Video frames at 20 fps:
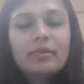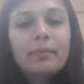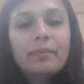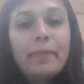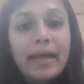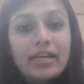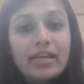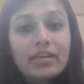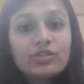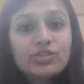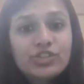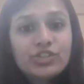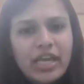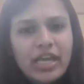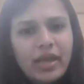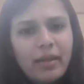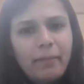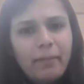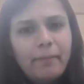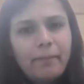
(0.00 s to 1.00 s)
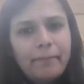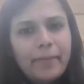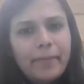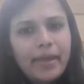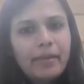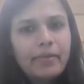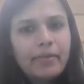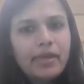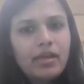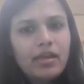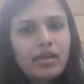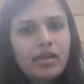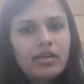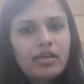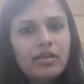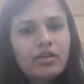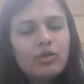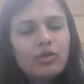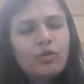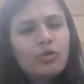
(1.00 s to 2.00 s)
a better shape,
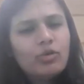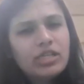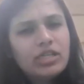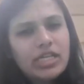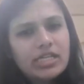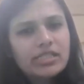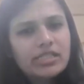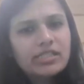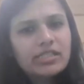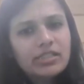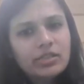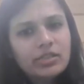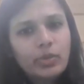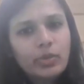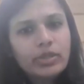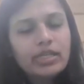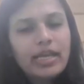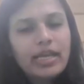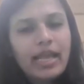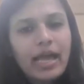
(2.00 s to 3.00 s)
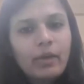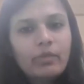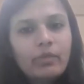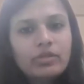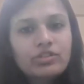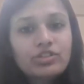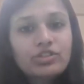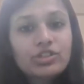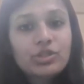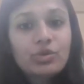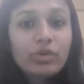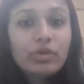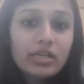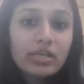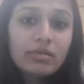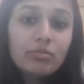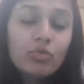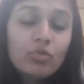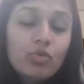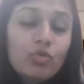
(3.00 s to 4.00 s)
maybe decent with the language, you
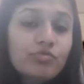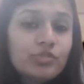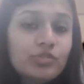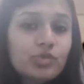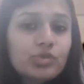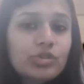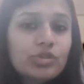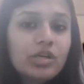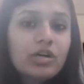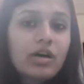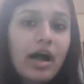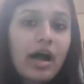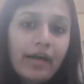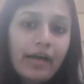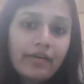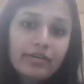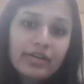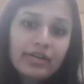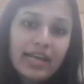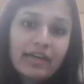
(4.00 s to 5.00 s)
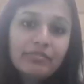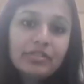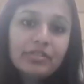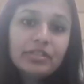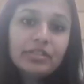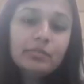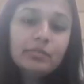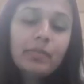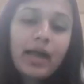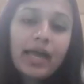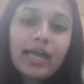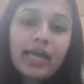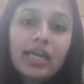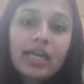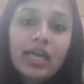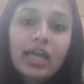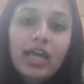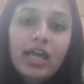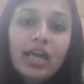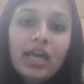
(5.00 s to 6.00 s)
can move to the higher level
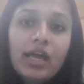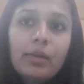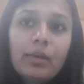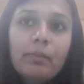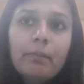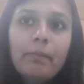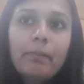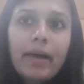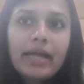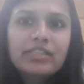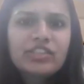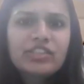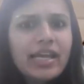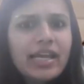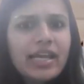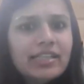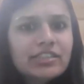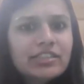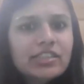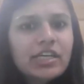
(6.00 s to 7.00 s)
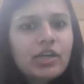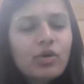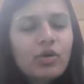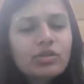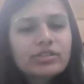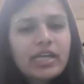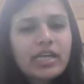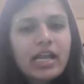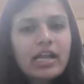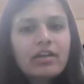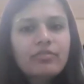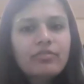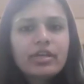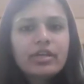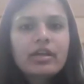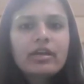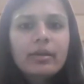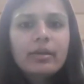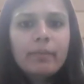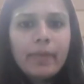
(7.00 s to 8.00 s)
by challenging yourself
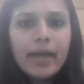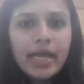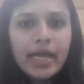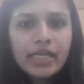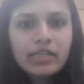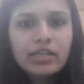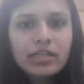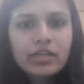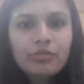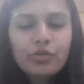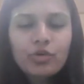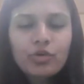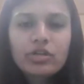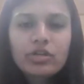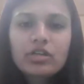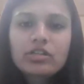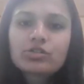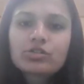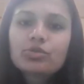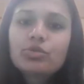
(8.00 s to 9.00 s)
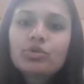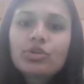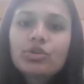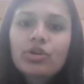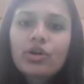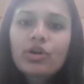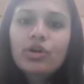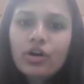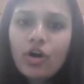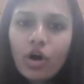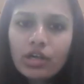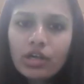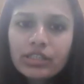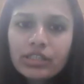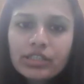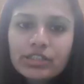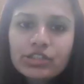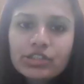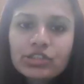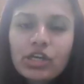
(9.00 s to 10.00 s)
in a debate if you're in a school or a
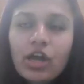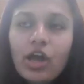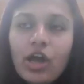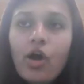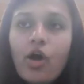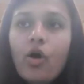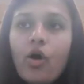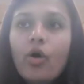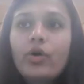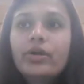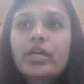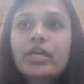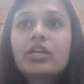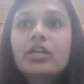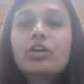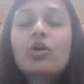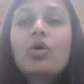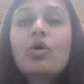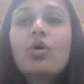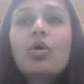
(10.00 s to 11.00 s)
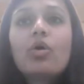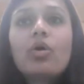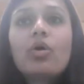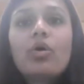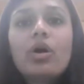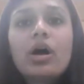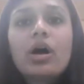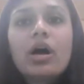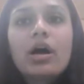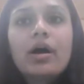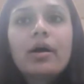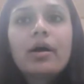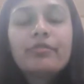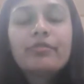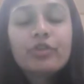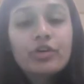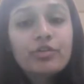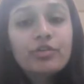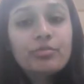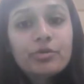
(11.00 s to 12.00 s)
college, or you can go,
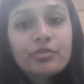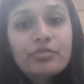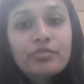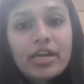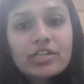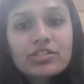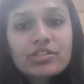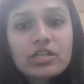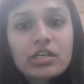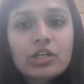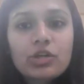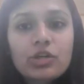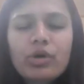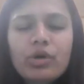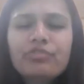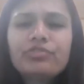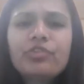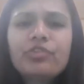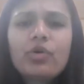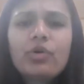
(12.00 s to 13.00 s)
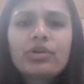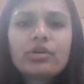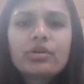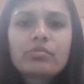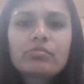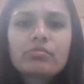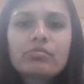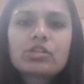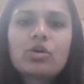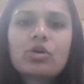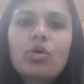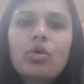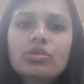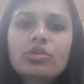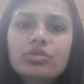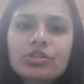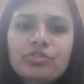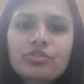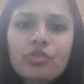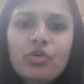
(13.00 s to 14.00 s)
if you're a professional, you have forums,
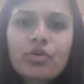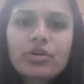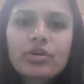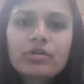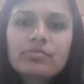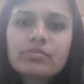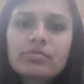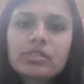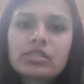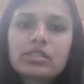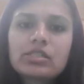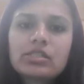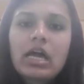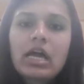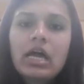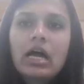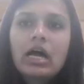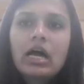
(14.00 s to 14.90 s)
go to the forums,